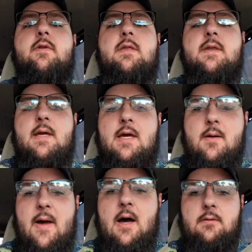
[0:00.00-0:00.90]
thinking
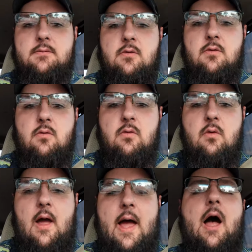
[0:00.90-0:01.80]
about
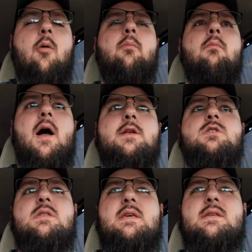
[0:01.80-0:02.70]
how
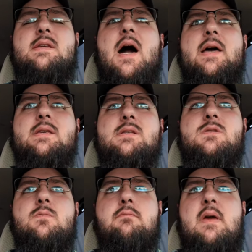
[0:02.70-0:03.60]
much these
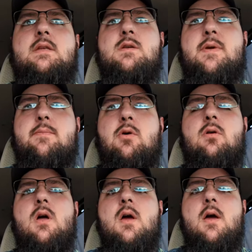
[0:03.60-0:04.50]
guys mean to people
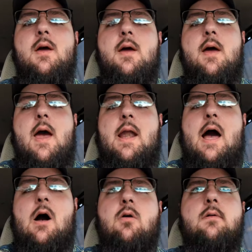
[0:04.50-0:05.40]
and
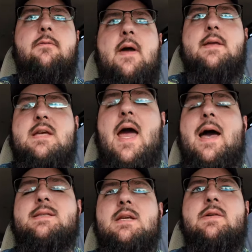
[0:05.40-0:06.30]
how
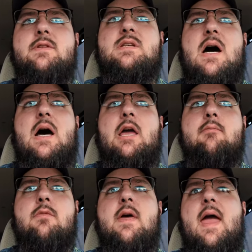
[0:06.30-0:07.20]
fantastic of a
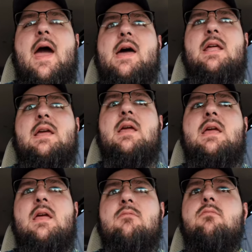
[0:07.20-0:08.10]
time they had
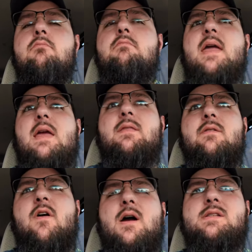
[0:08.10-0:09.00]
making the
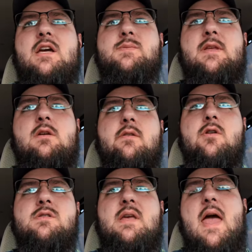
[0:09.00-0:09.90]
Fox X Men
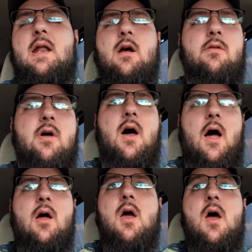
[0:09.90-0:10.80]
universe and the
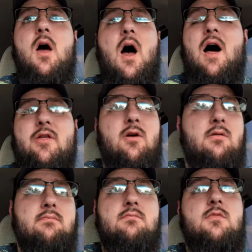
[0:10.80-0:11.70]

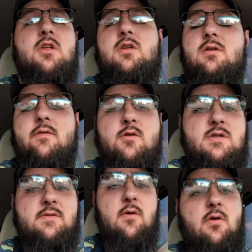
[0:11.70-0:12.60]
other
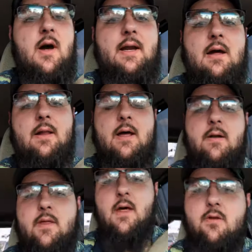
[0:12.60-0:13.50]
universes for crying out loud
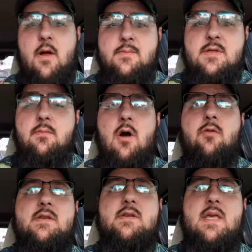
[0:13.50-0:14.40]
and the other
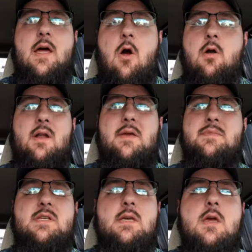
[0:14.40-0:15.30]
Marvel movies that aren't
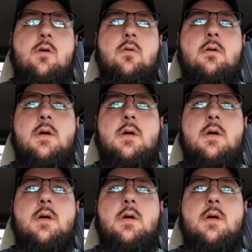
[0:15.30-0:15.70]
MCU.